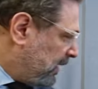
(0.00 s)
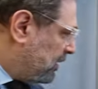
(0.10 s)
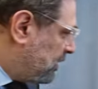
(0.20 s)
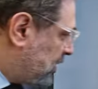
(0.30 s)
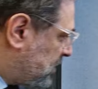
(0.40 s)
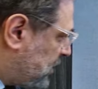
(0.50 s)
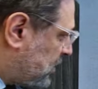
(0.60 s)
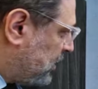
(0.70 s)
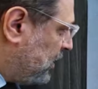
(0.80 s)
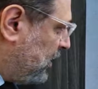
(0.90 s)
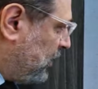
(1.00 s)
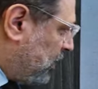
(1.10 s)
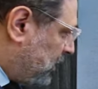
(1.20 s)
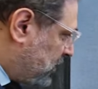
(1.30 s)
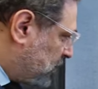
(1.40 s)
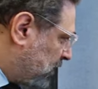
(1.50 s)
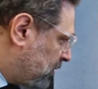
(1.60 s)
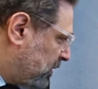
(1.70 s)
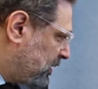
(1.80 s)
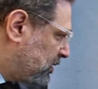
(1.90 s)
And this is what this
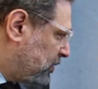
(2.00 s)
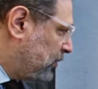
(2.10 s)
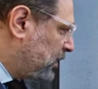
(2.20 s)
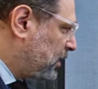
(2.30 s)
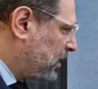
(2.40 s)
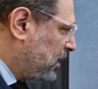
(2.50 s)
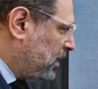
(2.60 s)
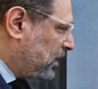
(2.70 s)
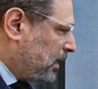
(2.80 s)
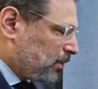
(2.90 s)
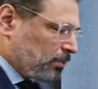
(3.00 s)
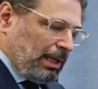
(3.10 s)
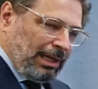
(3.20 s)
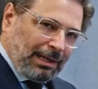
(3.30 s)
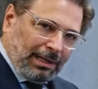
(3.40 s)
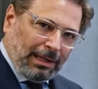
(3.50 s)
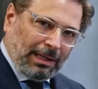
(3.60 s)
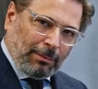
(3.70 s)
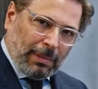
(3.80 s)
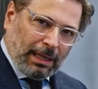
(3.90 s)
gentleman is doing. He's really
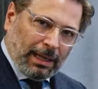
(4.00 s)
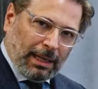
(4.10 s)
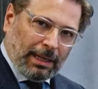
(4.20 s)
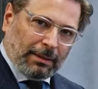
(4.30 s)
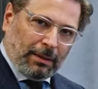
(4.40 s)
cleaning by hand,